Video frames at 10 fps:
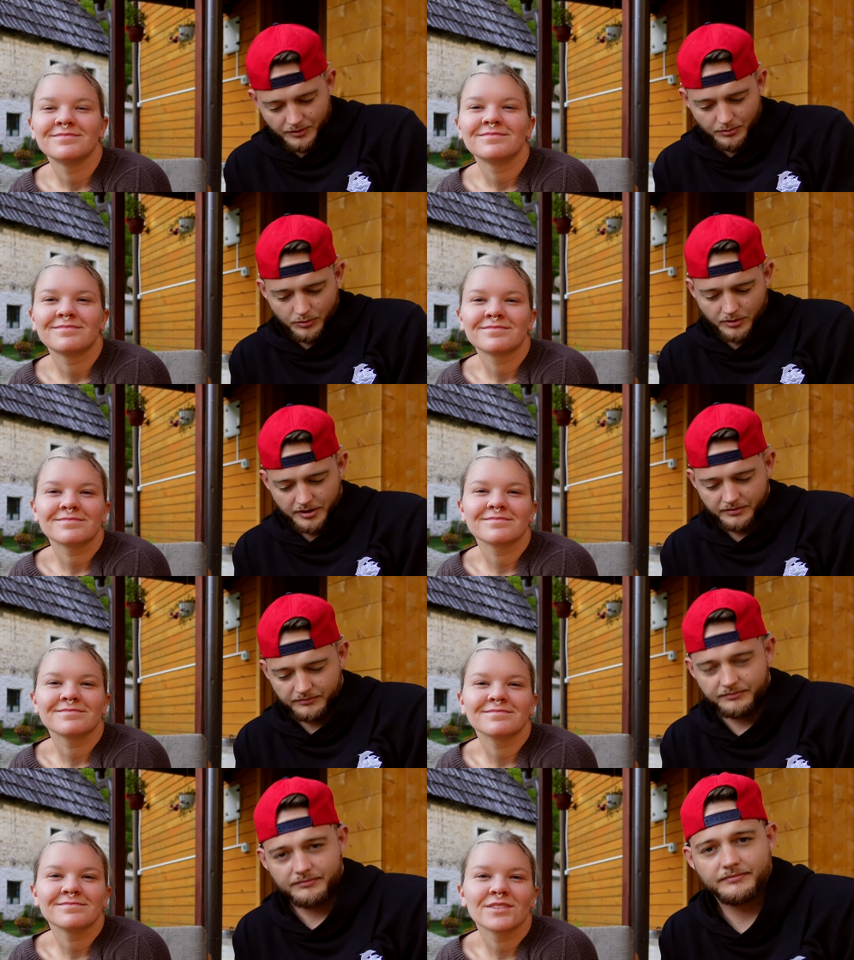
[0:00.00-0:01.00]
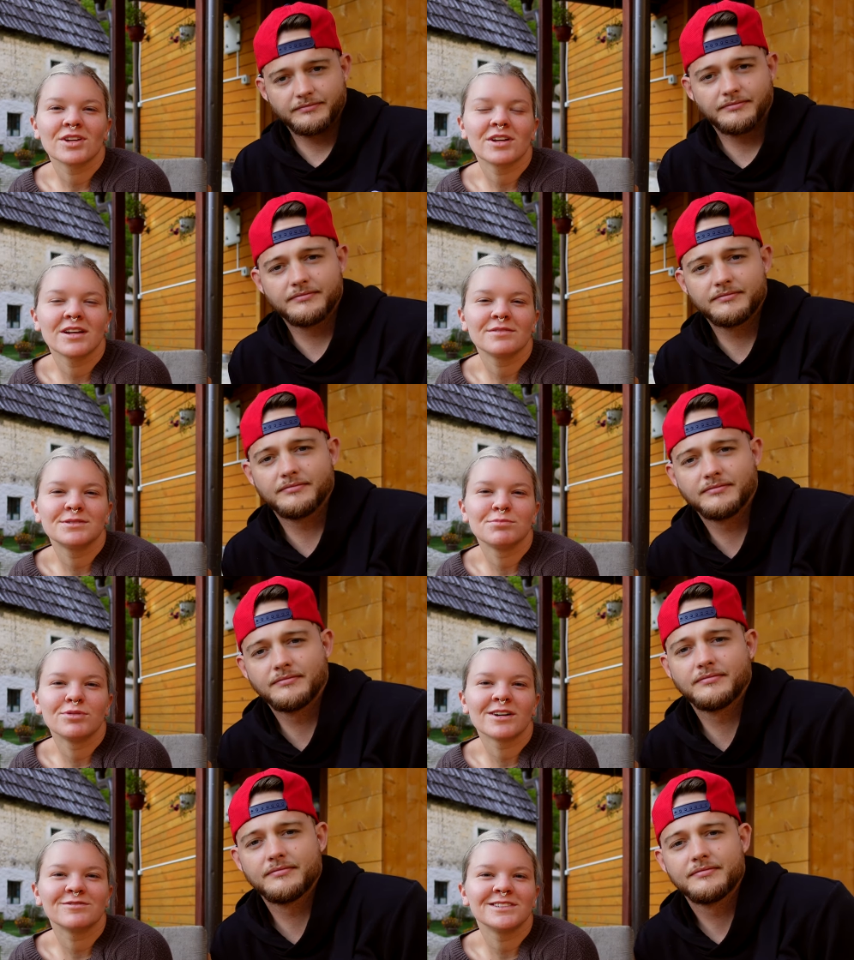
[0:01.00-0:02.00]
Speaker 1: Good morning. Gonna have some
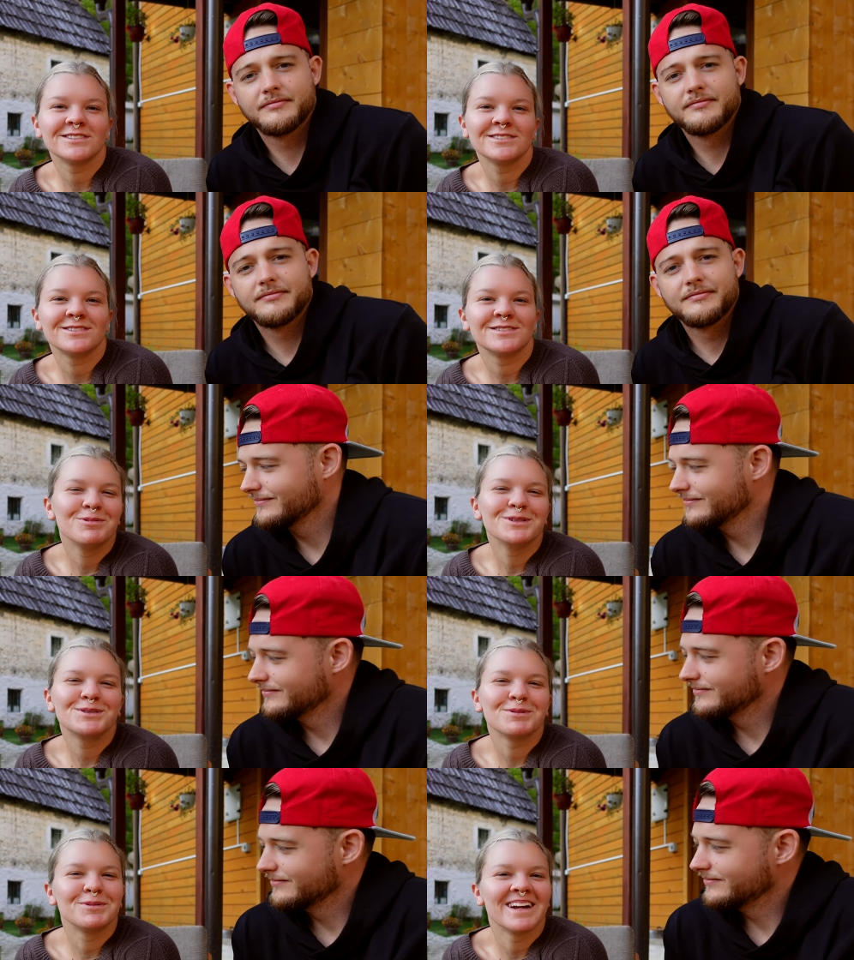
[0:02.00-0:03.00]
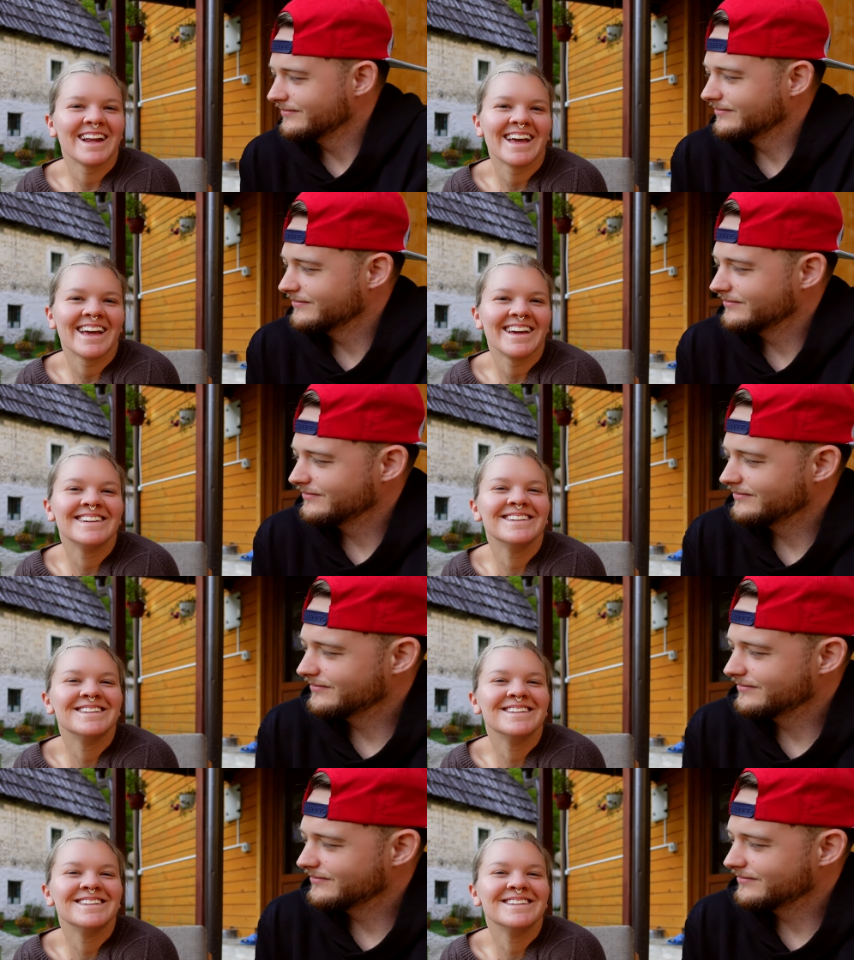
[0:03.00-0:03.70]
breakfast. We're sore today.